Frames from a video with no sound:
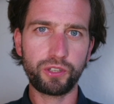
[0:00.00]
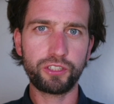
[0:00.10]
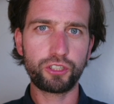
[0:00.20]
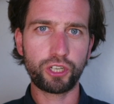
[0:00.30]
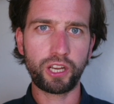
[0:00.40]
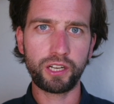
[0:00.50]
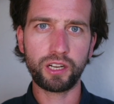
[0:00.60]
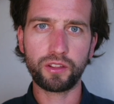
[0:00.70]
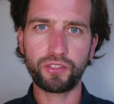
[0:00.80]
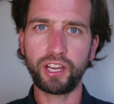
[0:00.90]
In
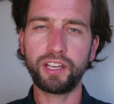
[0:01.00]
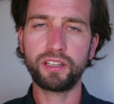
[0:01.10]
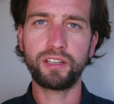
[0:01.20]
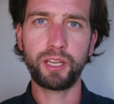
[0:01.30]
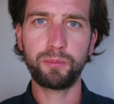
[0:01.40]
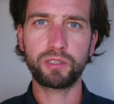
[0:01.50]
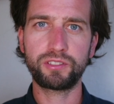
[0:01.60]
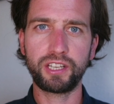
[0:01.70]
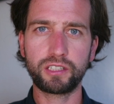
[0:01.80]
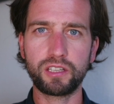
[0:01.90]
China, they enable
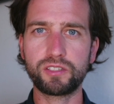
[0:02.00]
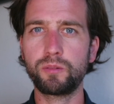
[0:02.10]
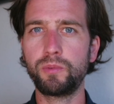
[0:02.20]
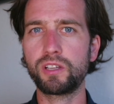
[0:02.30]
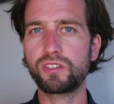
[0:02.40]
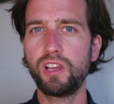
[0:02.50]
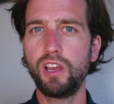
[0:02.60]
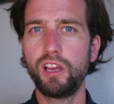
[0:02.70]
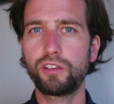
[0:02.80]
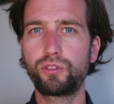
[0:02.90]
their customers
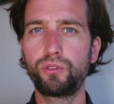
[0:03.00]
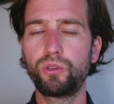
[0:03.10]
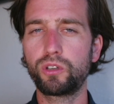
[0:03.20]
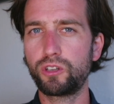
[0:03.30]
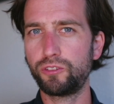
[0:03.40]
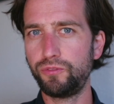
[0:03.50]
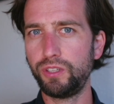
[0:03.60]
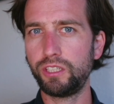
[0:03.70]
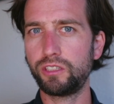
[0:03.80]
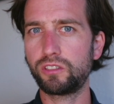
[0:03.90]
to
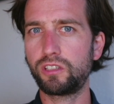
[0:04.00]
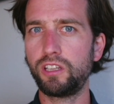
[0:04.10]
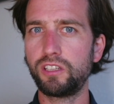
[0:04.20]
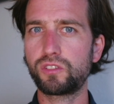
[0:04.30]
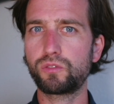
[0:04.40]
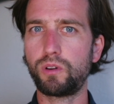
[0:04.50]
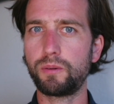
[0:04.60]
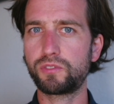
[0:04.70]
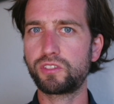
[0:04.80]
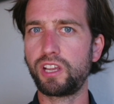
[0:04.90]
conveniently
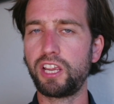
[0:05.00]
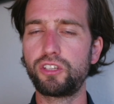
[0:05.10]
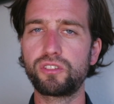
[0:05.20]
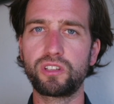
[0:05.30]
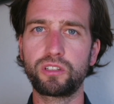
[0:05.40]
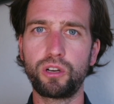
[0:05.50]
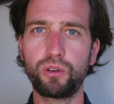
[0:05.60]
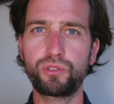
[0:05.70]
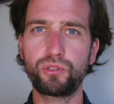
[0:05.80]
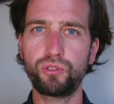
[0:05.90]
swap stations and go
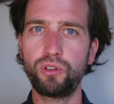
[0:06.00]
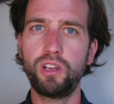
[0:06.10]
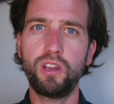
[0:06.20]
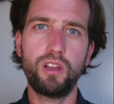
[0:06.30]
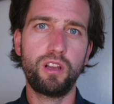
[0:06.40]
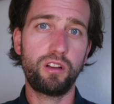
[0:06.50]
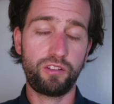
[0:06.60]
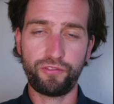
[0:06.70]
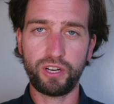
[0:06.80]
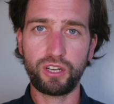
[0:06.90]
to a
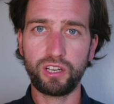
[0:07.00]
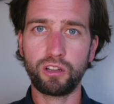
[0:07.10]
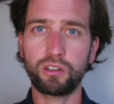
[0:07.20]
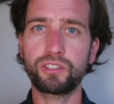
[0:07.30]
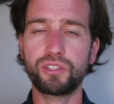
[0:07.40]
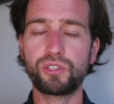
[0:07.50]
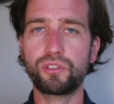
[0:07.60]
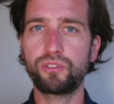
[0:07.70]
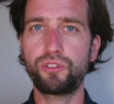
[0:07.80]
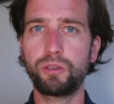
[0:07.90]
very long
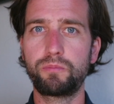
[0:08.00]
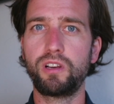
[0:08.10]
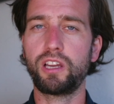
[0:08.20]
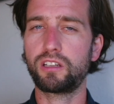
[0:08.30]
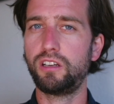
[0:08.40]
distance trip, like